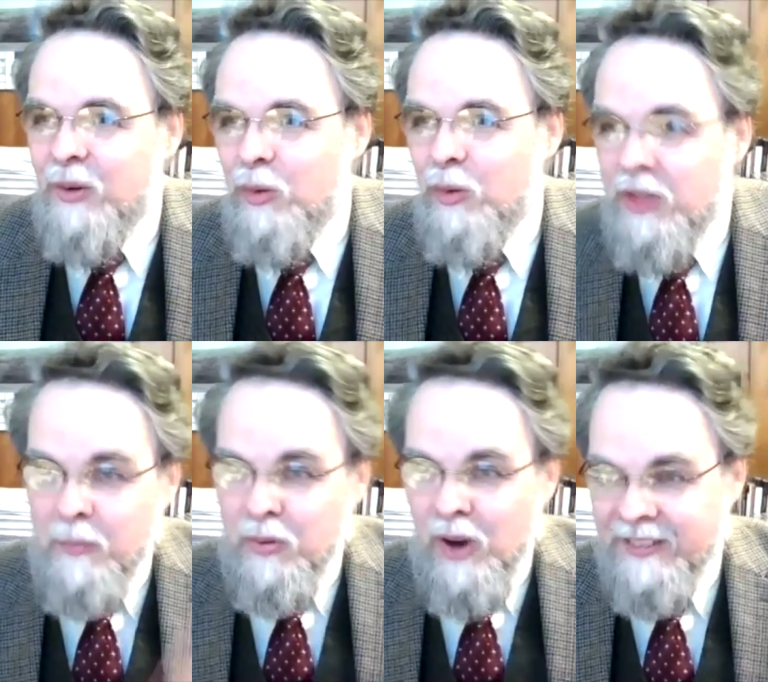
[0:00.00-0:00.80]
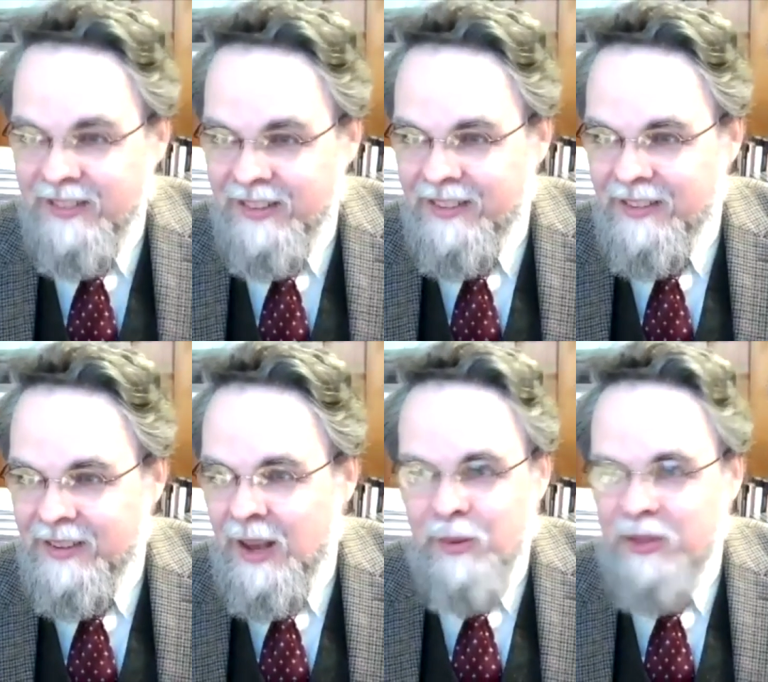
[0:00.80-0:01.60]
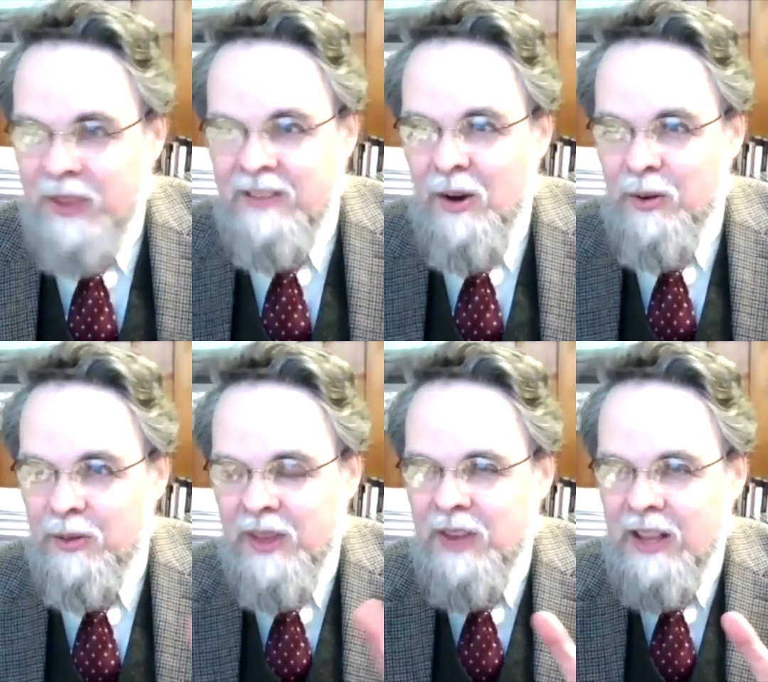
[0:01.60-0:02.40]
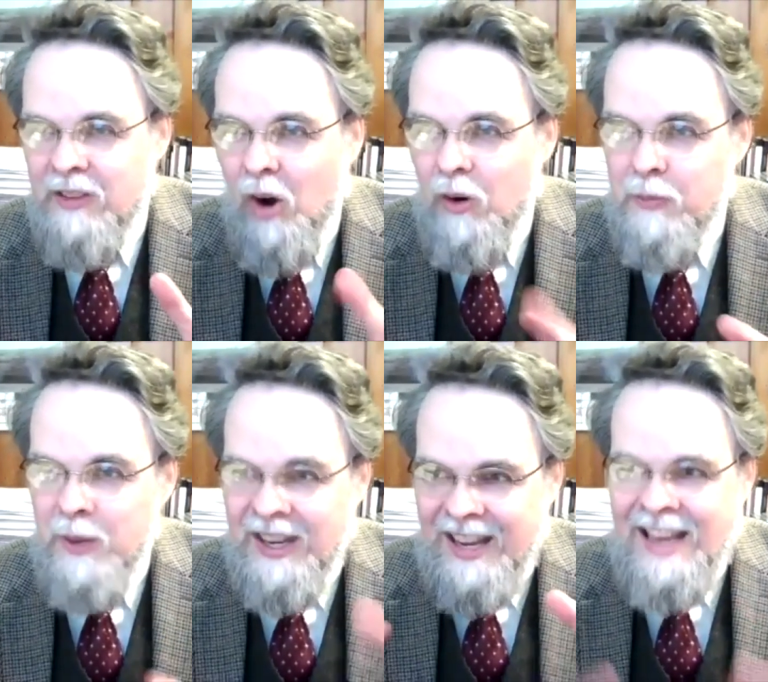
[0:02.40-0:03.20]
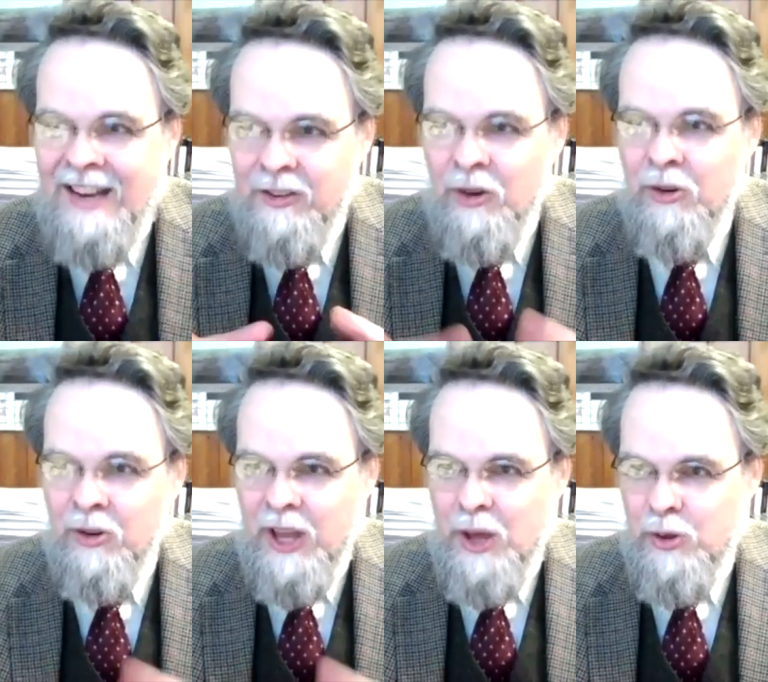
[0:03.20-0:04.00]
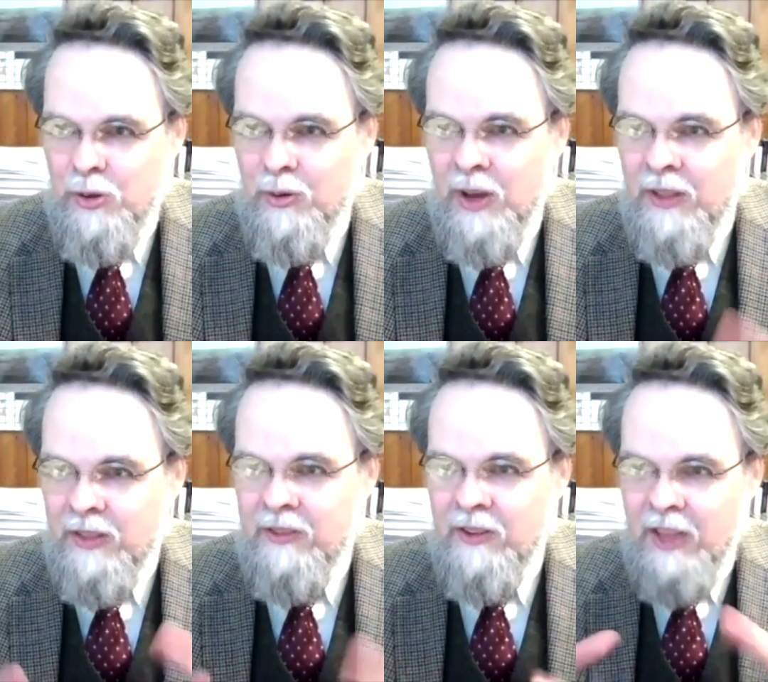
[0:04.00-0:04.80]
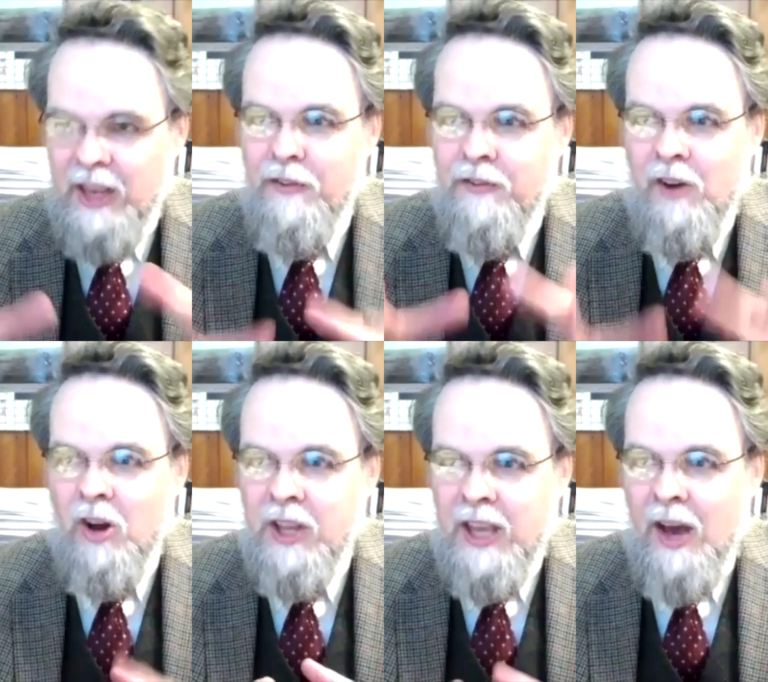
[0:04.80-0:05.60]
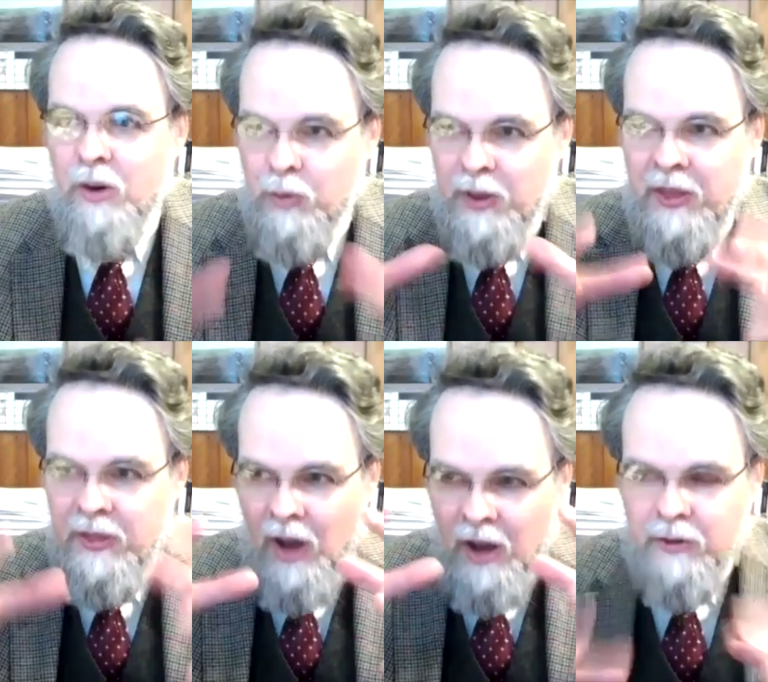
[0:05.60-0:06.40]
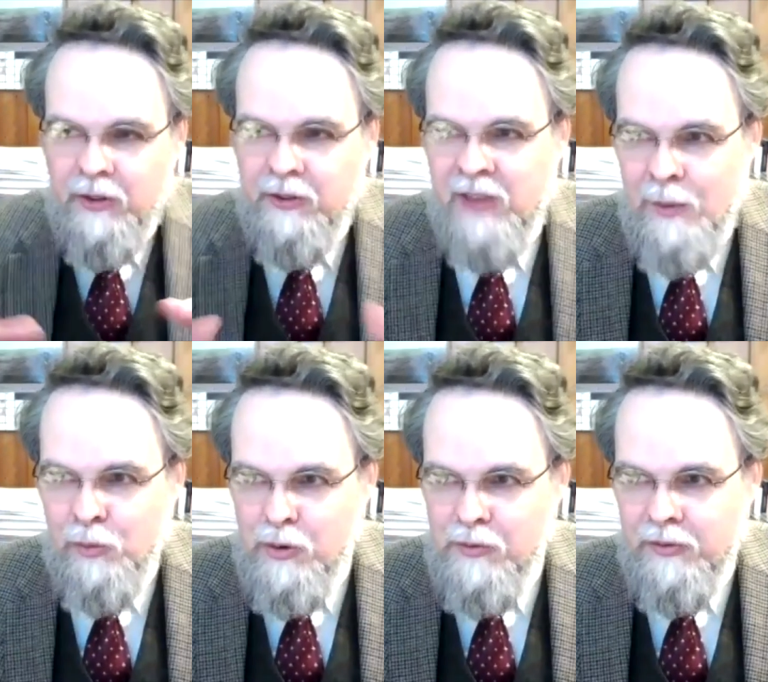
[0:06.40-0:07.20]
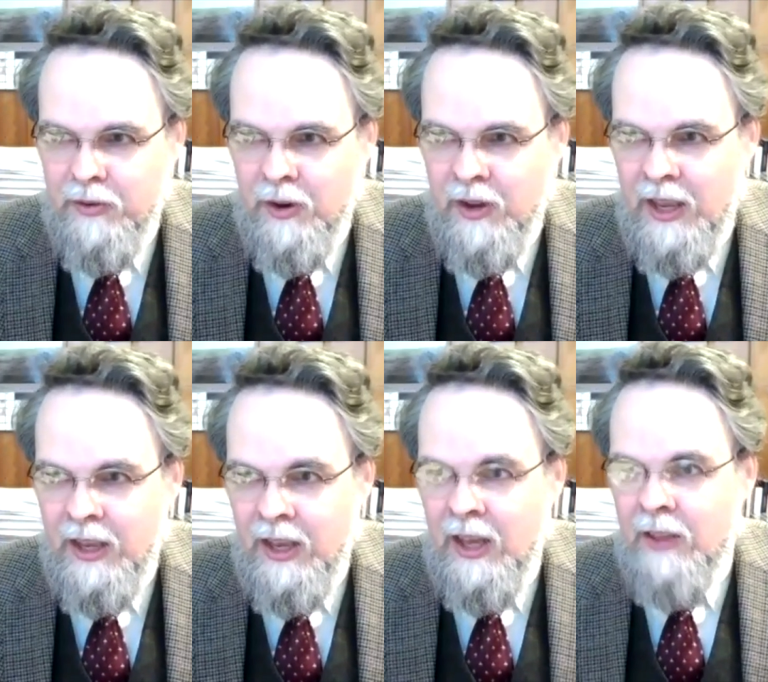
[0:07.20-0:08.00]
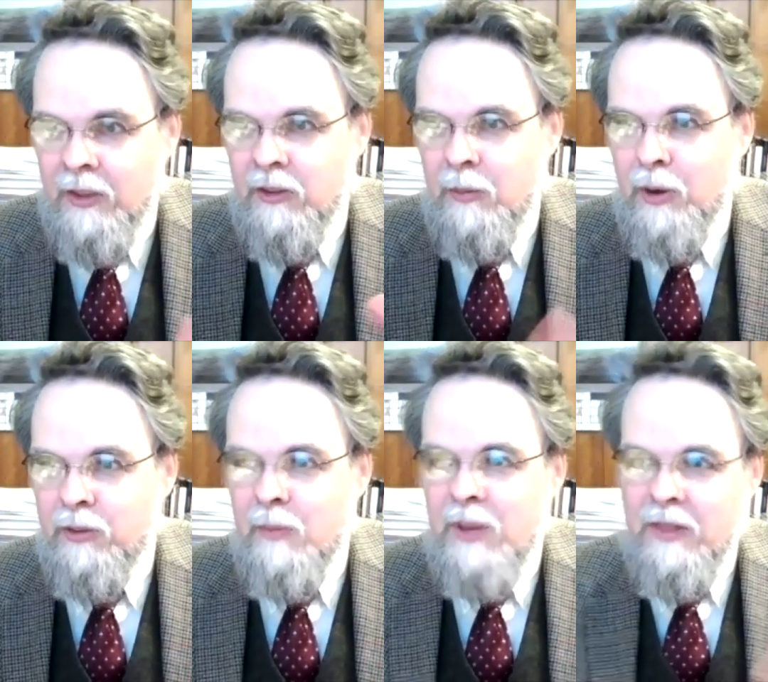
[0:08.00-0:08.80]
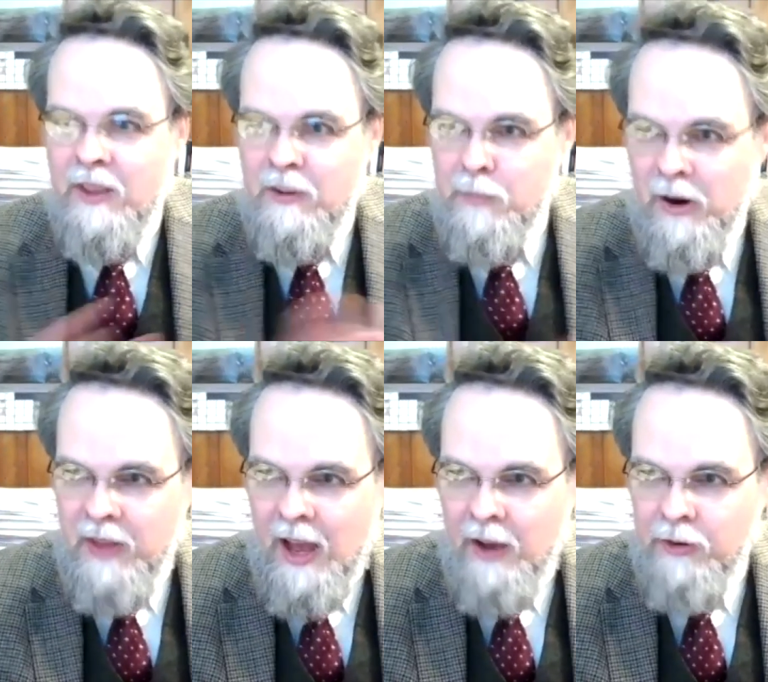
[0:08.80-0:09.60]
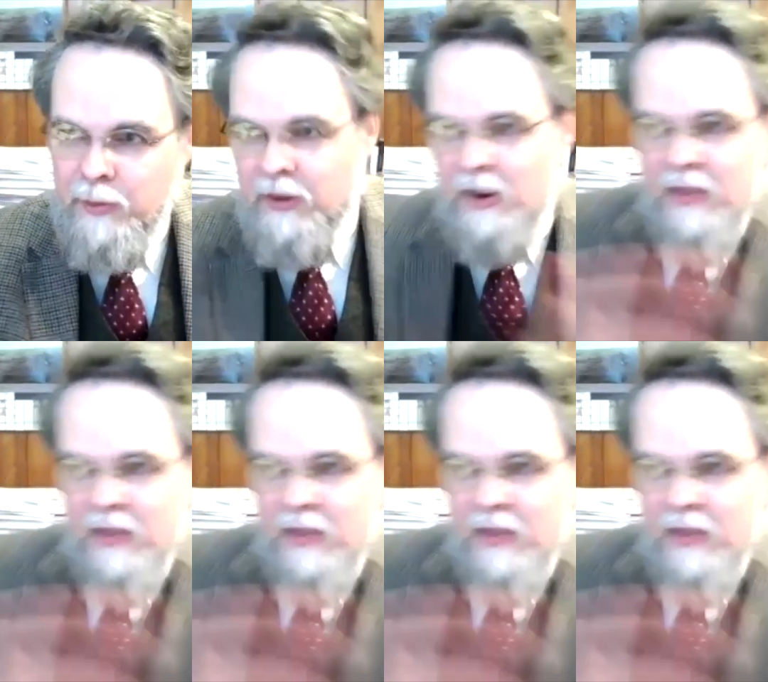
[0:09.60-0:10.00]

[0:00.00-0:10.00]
with the Protestants. But they don't. It's always been an internal issue. This is like a falling out under the same roof, okay? Mm-hmm. They're supposed to be in this part of the house, but they're in